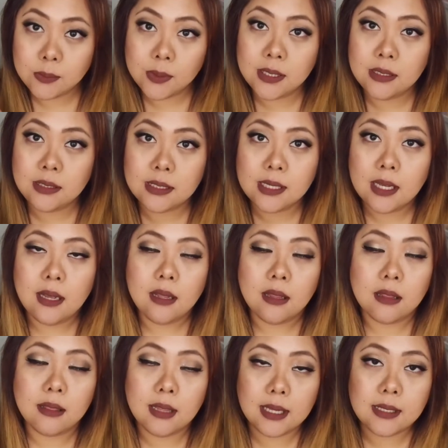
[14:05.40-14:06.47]
ones,
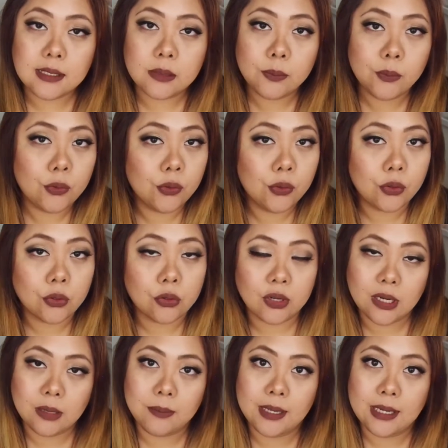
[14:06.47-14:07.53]
these are more
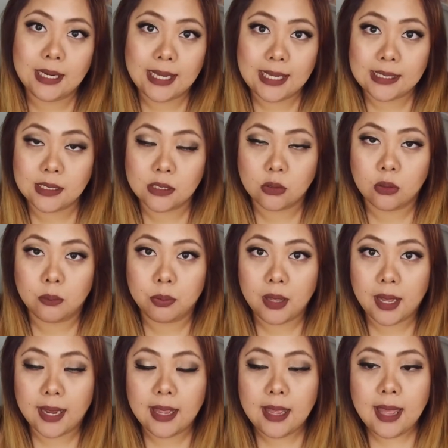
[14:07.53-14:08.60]
creamy and easy to
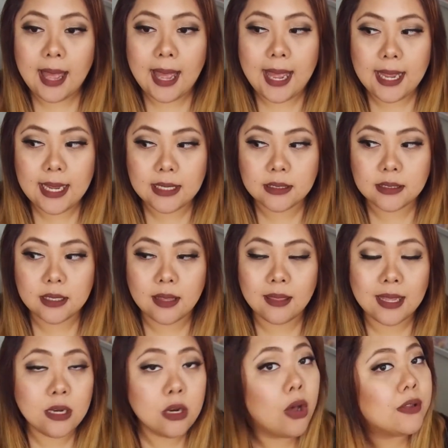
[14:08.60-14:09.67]
apply. And
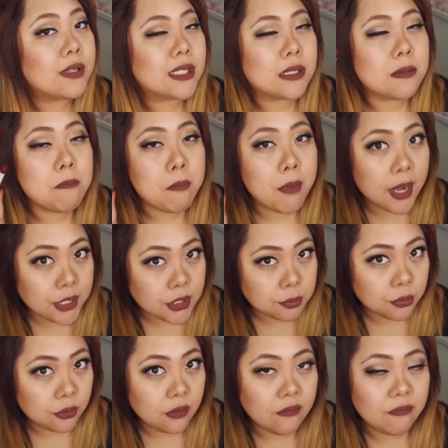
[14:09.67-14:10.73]
they're not smudge
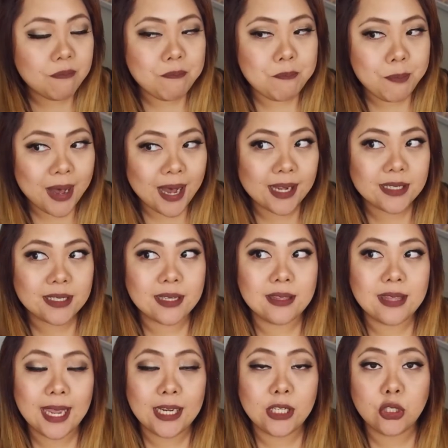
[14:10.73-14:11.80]
proof, but
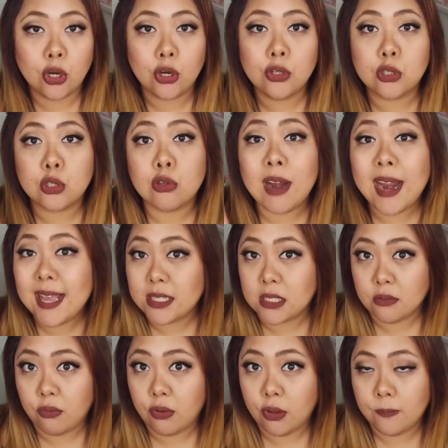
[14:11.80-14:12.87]
they don't
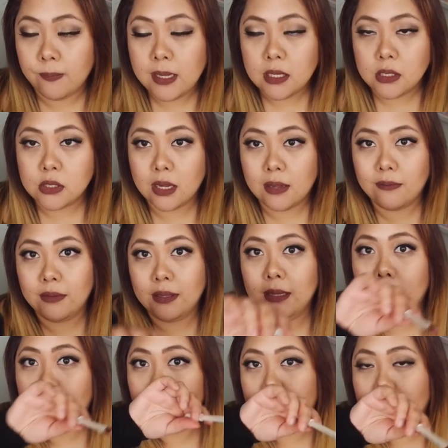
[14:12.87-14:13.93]
transfer. So if
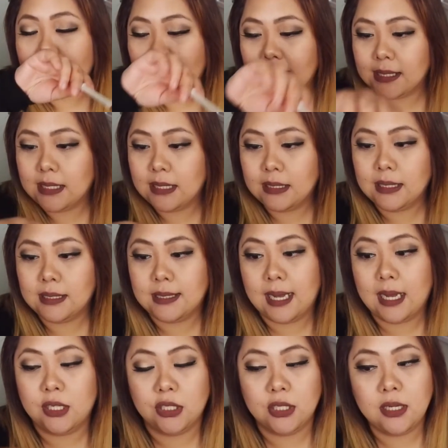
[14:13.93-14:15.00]
you accidentally
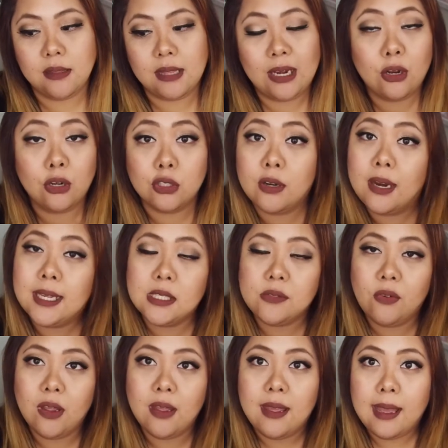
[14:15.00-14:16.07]
touch it, they don't
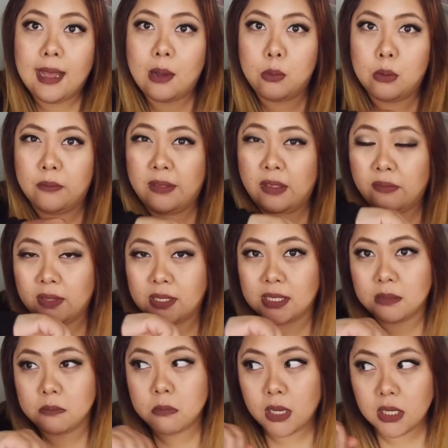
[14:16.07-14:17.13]
transfer. However, if you
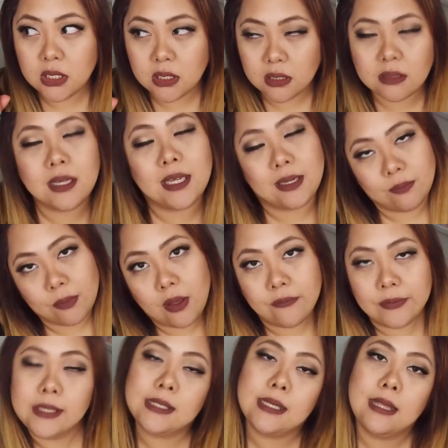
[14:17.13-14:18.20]
smudge it, then
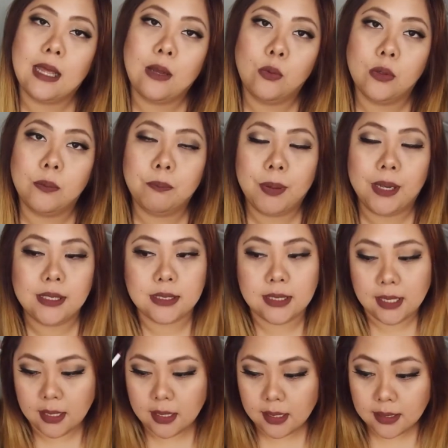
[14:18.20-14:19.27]
obviously they will. But
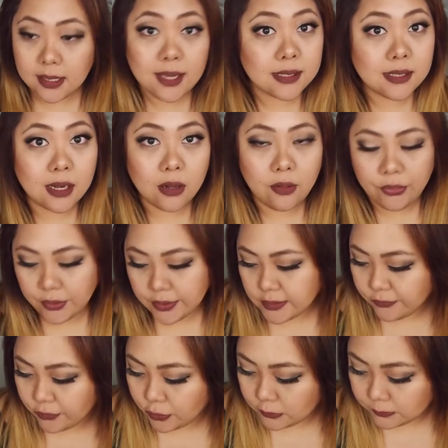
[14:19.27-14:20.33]
Yes, I've got those
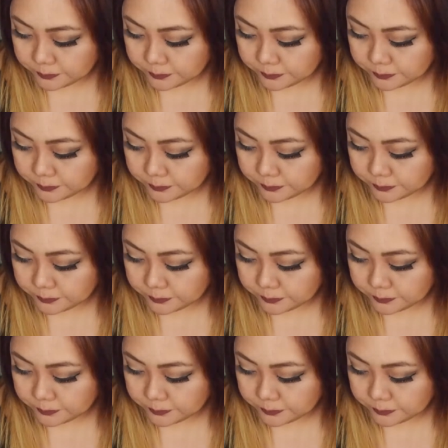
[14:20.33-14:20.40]
four.